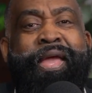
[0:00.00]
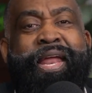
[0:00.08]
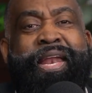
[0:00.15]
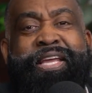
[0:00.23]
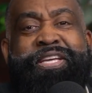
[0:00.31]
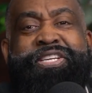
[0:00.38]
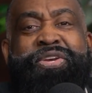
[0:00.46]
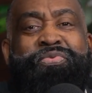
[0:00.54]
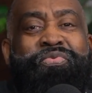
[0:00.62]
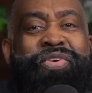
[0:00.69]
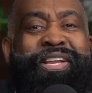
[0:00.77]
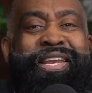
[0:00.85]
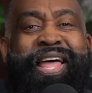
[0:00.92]
And then she
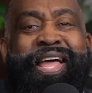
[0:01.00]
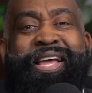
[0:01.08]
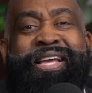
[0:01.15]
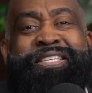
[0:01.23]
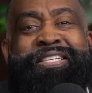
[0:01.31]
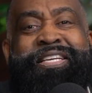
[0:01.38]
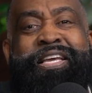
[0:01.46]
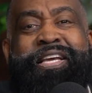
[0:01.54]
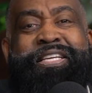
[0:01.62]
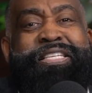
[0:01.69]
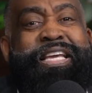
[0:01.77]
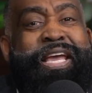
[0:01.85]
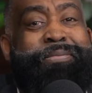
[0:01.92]
realized,
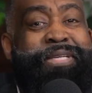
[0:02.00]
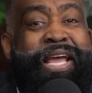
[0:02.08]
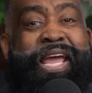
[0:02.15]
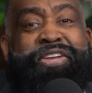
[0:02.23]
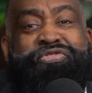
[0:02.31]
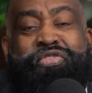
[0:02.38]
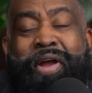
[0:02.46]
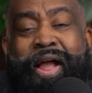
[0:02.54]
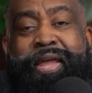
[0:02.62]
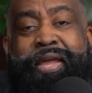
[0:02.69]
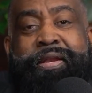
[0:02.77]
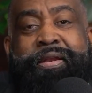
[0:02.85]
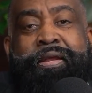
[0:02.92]
because he kept saying he's
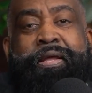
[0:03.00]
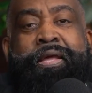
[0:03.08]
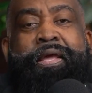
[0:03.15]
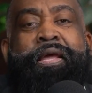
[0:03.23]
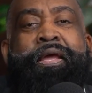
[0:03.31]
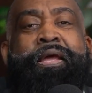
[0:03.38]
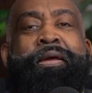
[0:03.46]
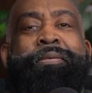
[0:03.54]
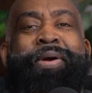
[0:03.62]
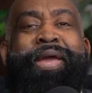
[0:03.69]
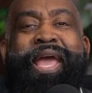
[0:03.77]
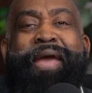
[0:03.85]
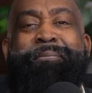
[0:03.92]
trying,
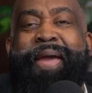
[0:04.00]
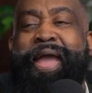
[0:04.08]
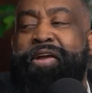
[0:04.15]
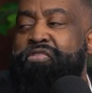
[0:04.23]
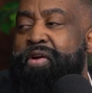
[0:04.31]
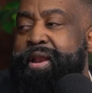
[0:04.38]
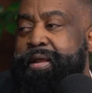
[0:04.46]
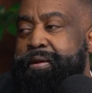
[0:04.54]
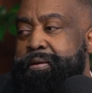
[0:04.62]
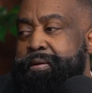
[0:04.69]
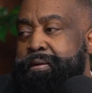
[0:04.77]
but he had bad credit.